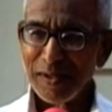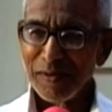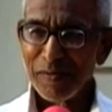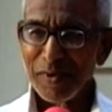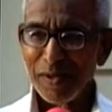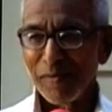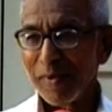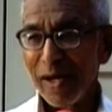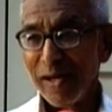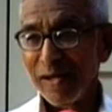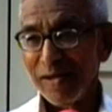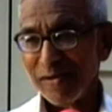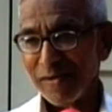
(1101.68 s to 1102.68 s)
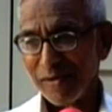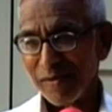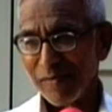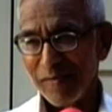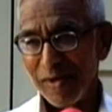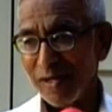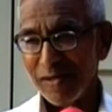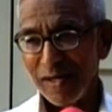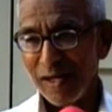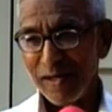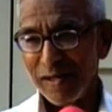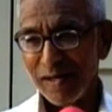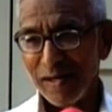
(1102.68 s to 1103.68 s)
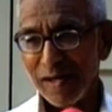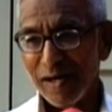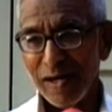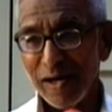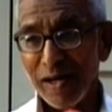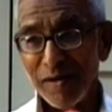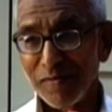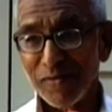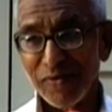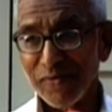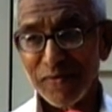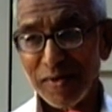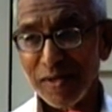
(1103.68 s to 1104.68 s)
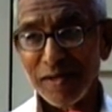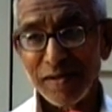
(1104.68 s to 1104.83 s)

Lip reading: But mind, mentally, I am free.